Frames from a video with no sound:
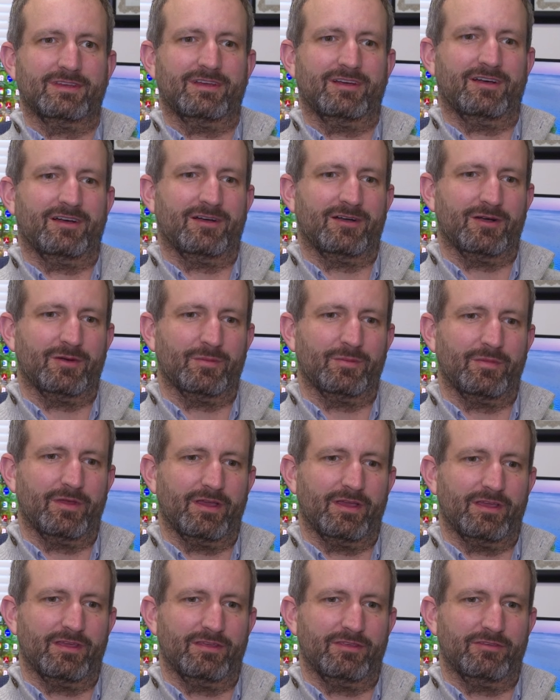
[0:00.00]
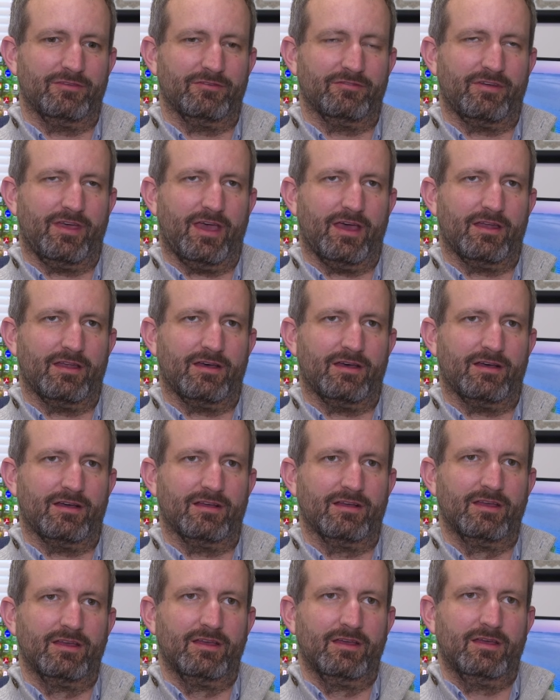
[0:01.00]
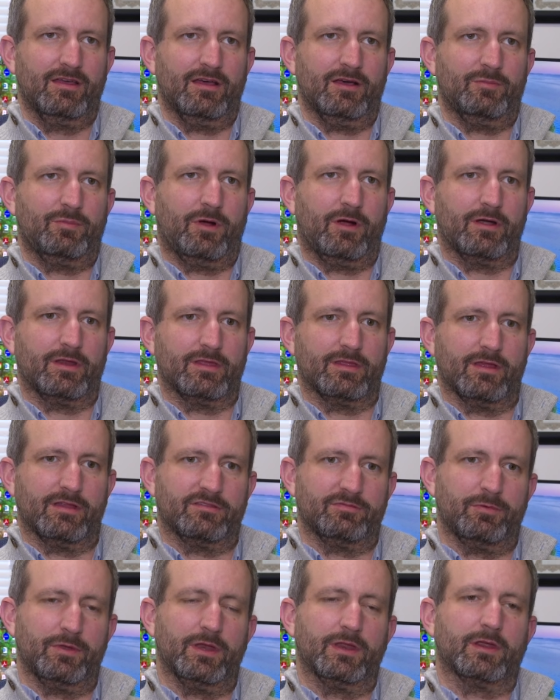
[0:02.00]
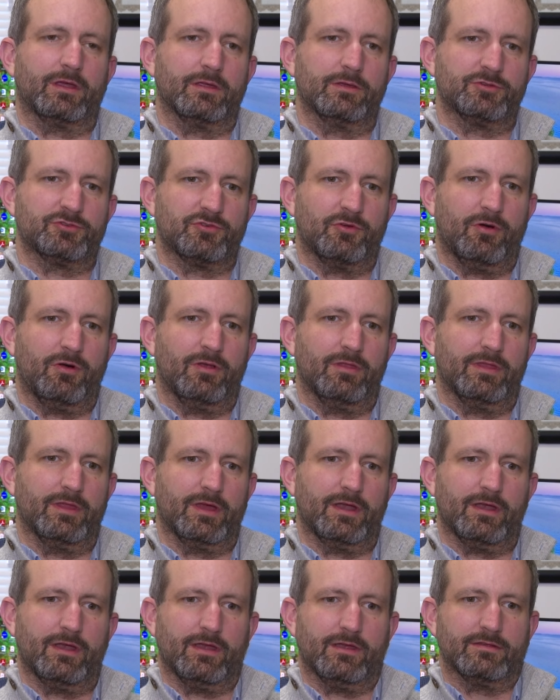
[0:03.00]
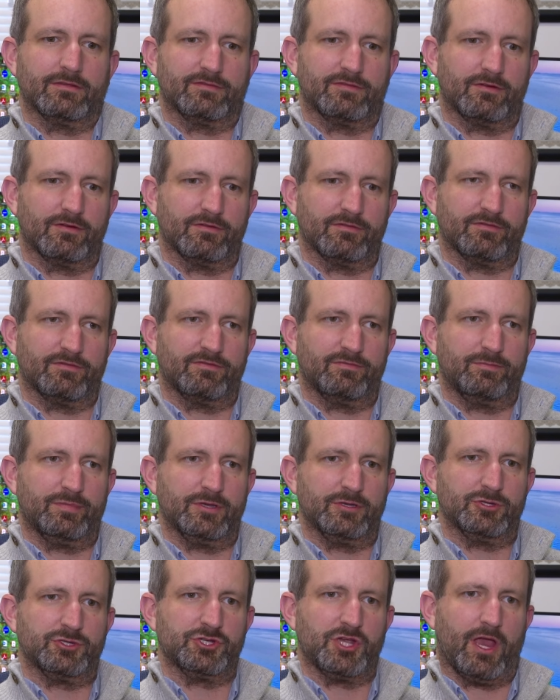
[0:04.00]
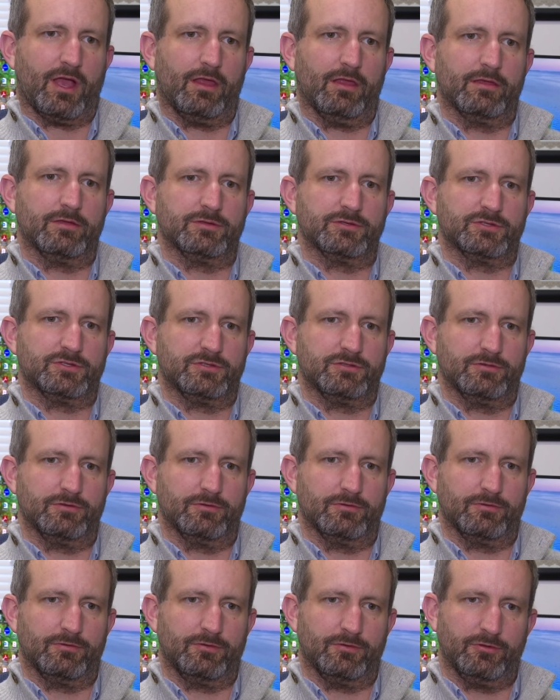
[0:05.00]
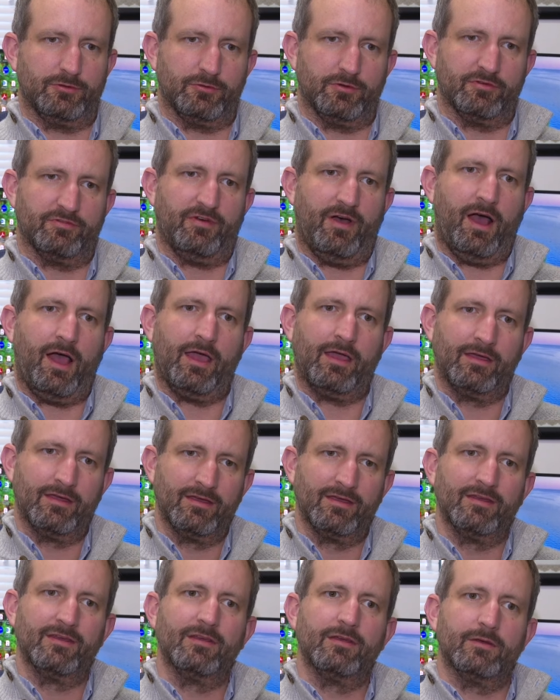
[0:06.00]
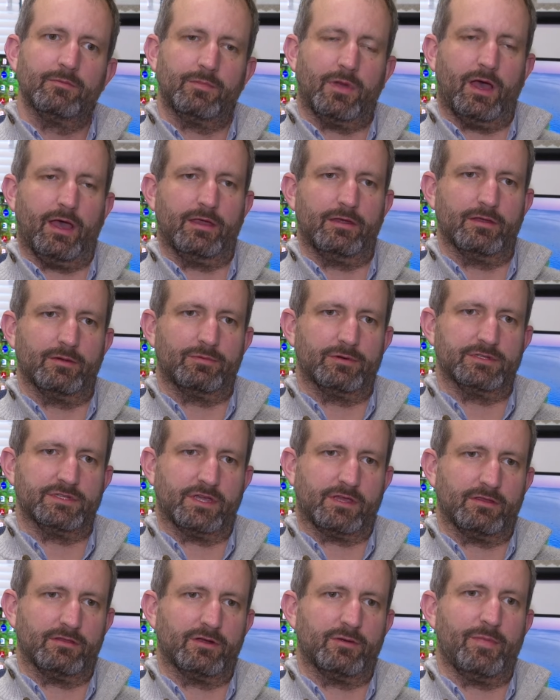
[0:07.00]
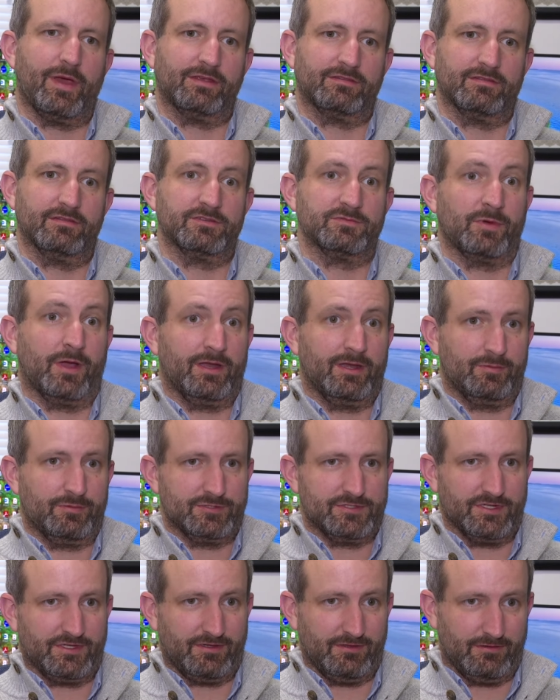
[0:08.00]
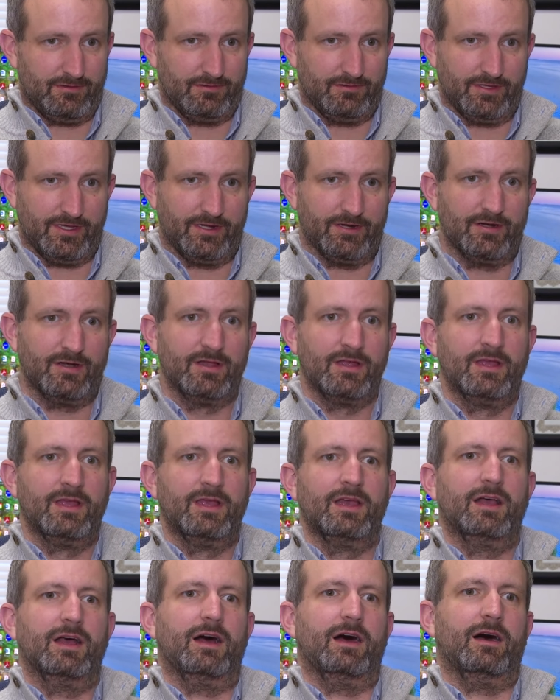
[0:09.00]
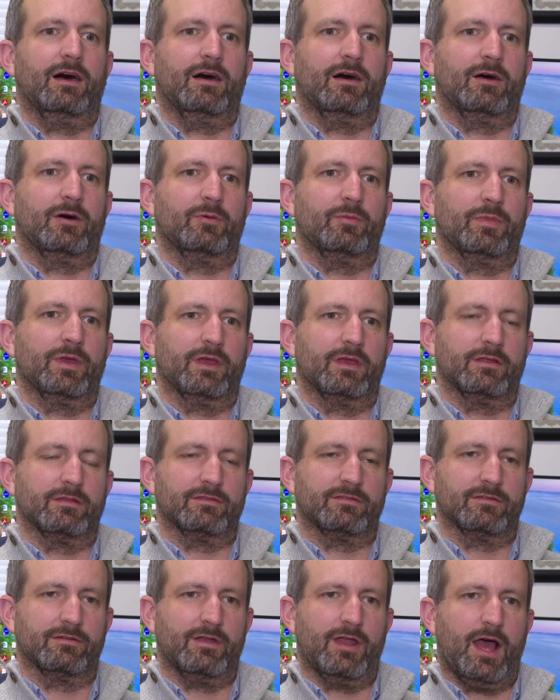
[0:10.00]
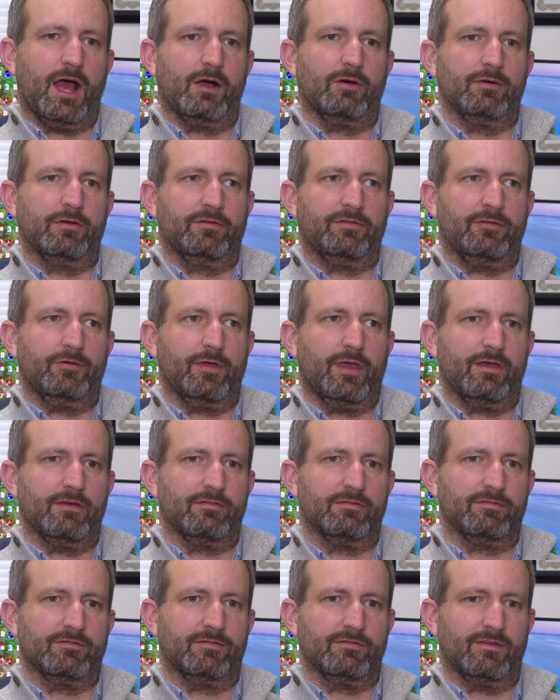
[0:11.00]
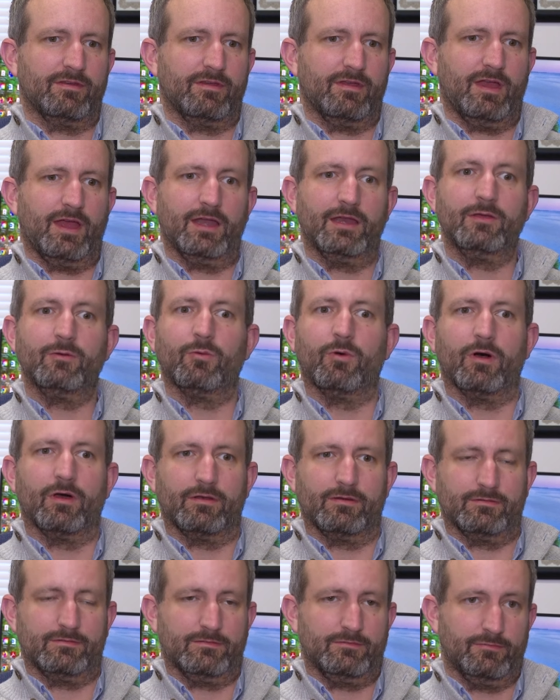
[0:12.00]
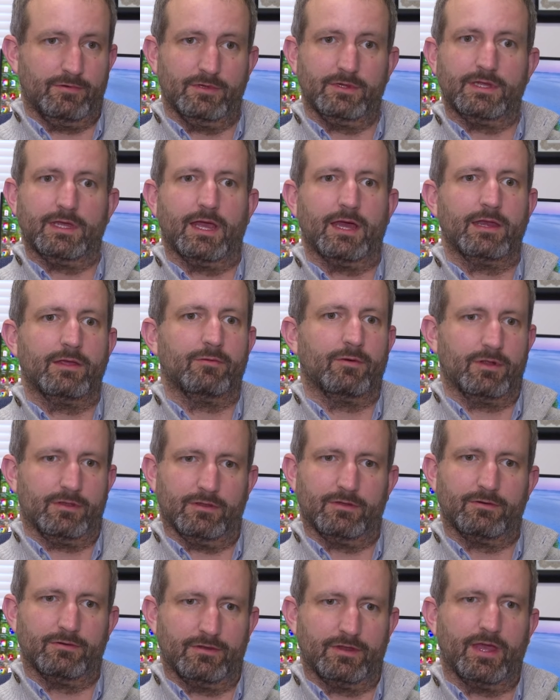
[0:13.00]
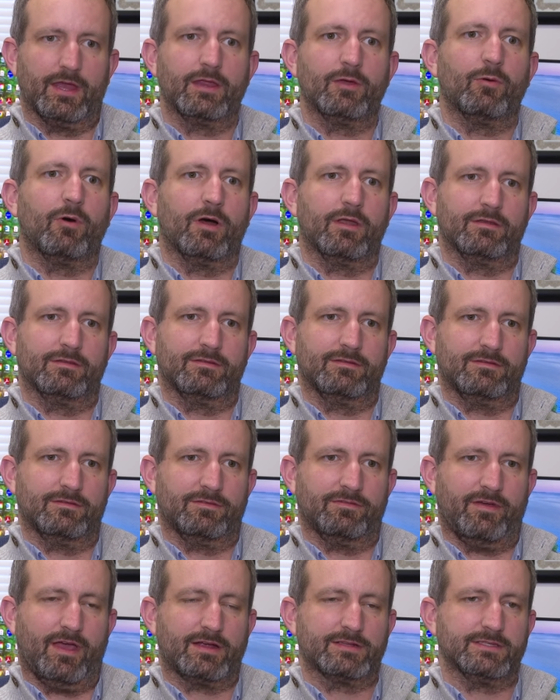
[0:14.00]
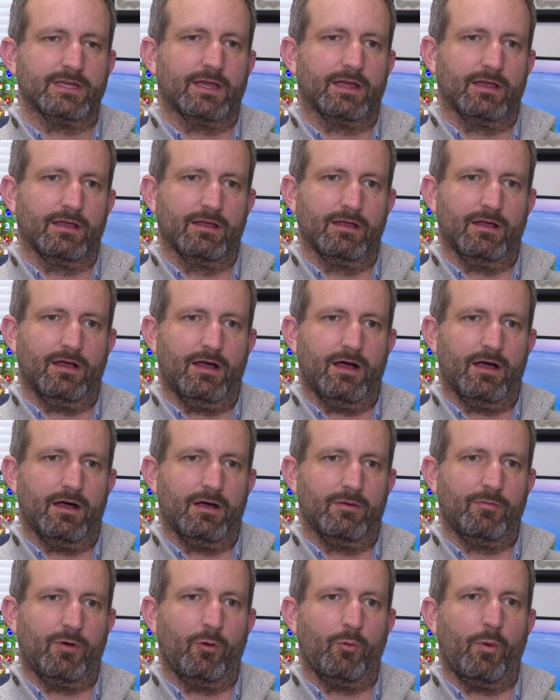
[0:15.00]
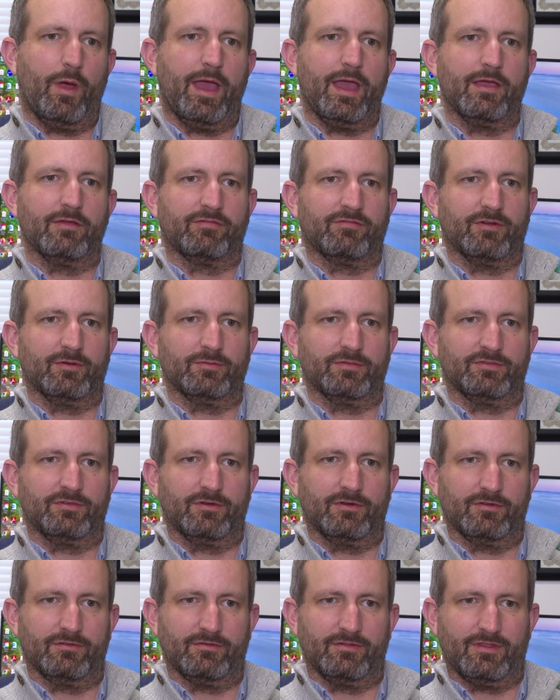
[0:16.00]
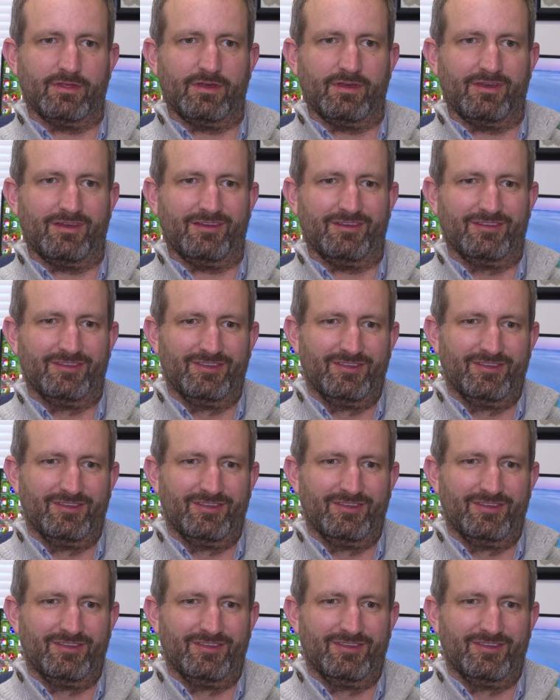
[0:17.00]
Um, you've had a, a party that's been in control that has sort of been challenged to unify behind a particular message, behind a particular leader. Um, and so now if you have anyone, really anyone, literally anyone, defecting um, away from sort of the